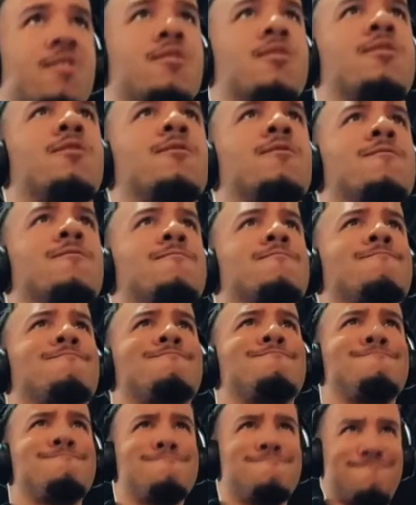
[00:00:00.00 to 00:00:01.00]

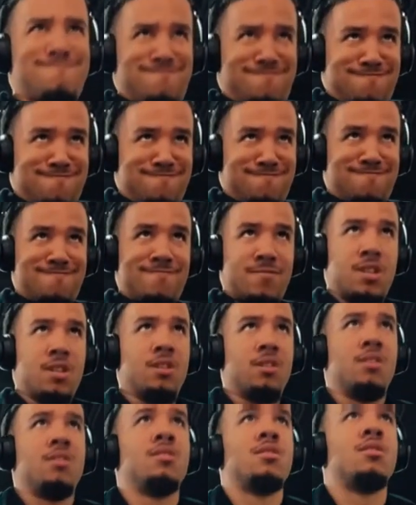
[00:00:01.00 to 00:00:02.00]

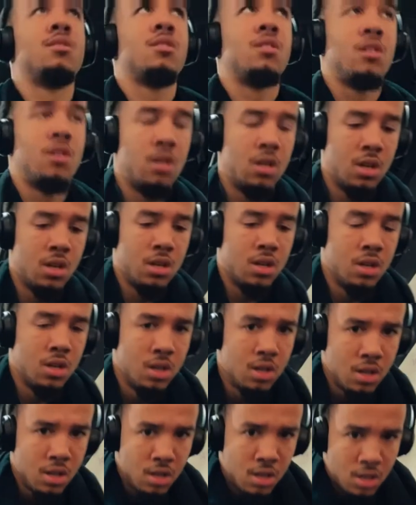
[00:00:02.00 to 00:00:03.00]

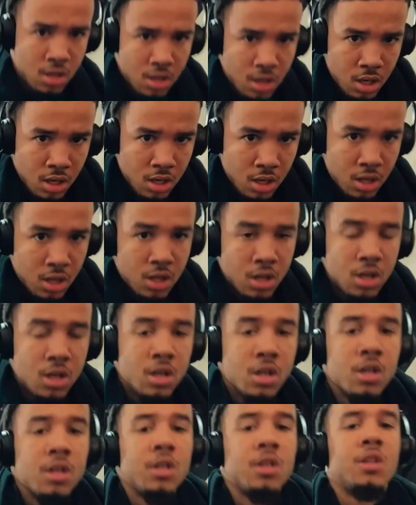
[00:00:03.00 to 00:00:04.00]

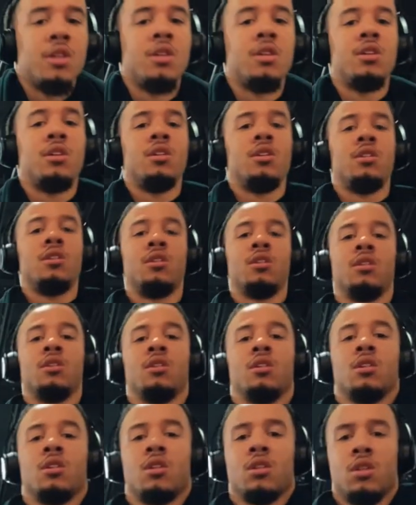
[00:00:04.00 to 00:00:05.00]

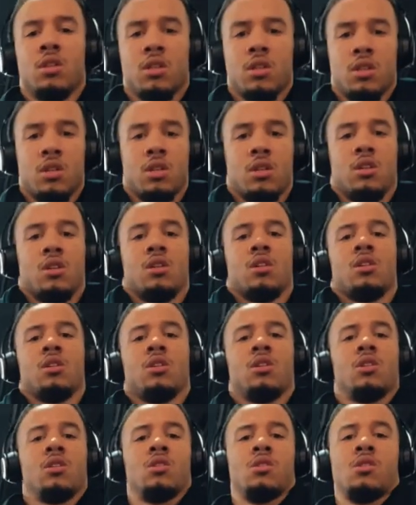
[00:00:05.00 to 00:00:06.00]

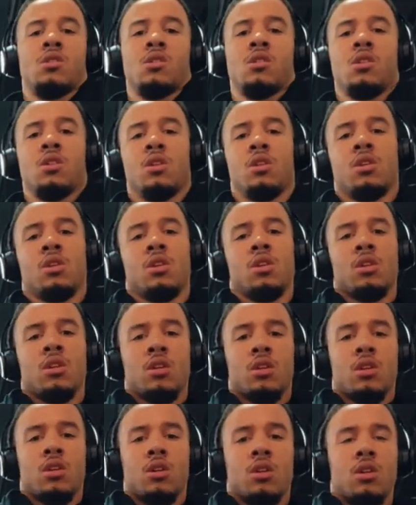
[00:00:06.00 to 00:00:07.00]

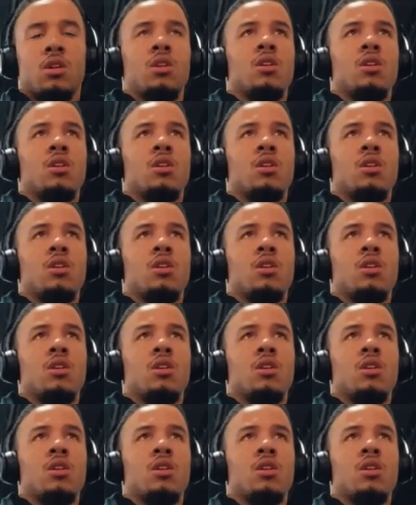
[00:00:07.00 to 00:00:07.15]
[no speech]